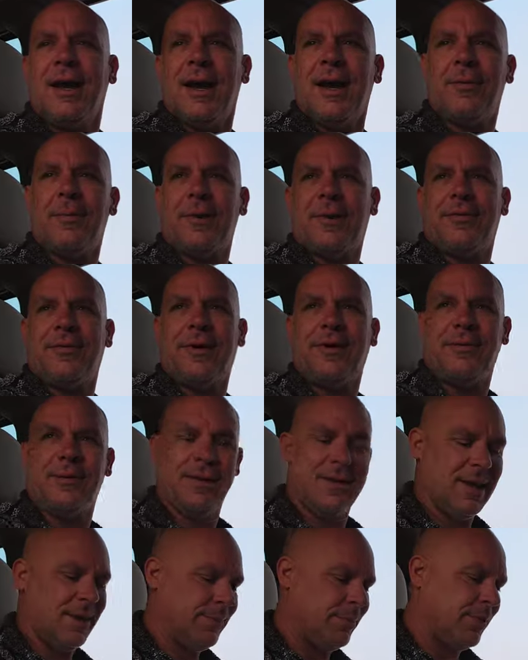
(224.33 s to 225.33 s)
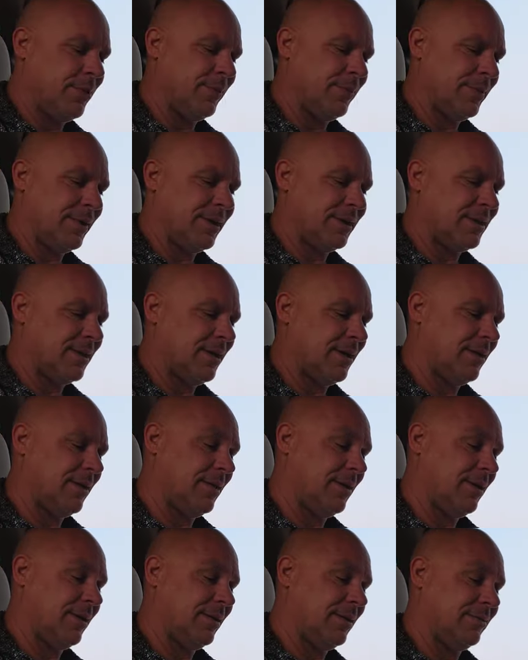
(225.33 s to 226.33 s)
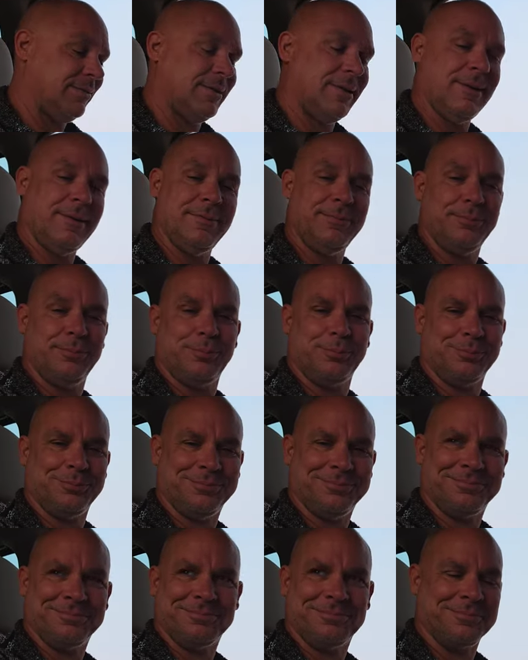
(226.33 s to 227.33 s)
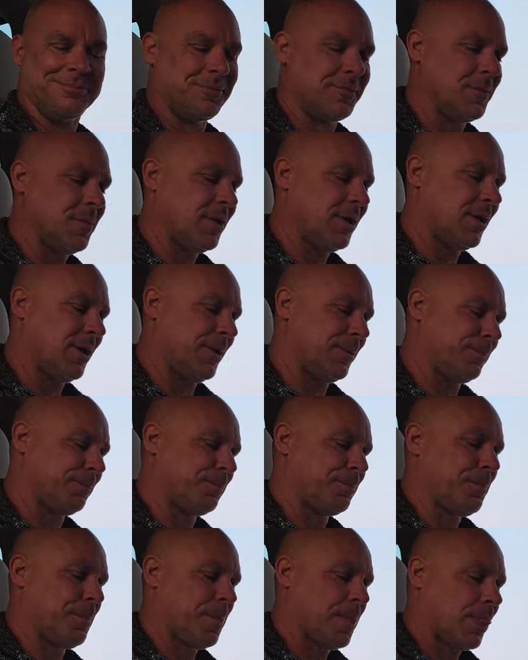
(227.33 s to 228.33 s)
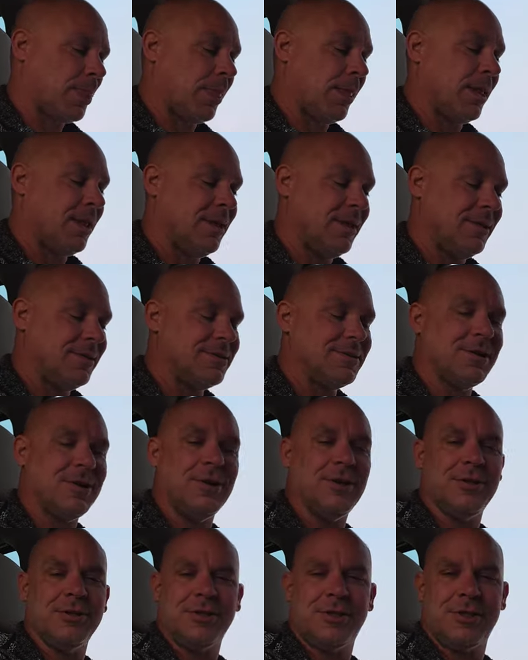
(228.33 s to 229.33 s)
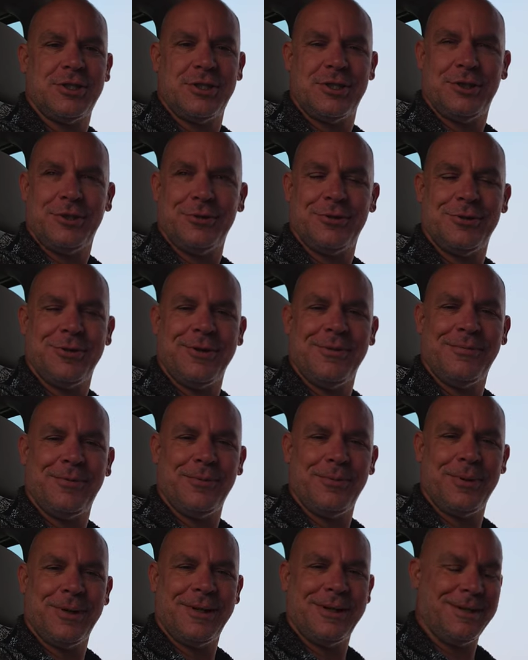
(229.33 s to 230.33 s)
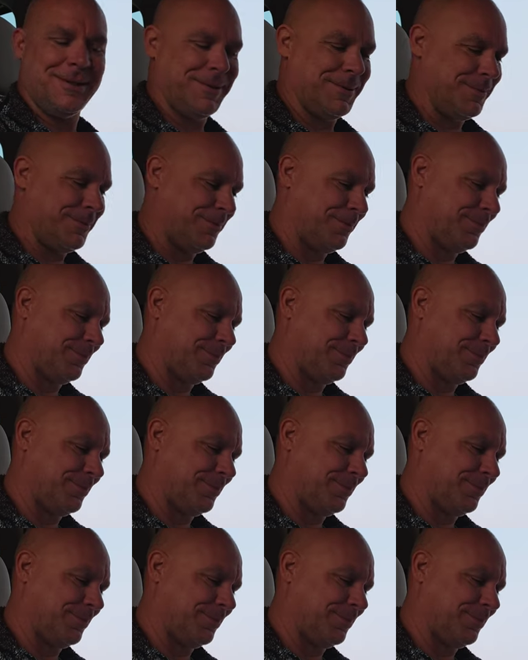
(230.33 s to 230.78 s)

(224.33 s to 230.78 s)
How about if I read that poem and get the hell out of here, right? Okay. It's called Children of the Wind.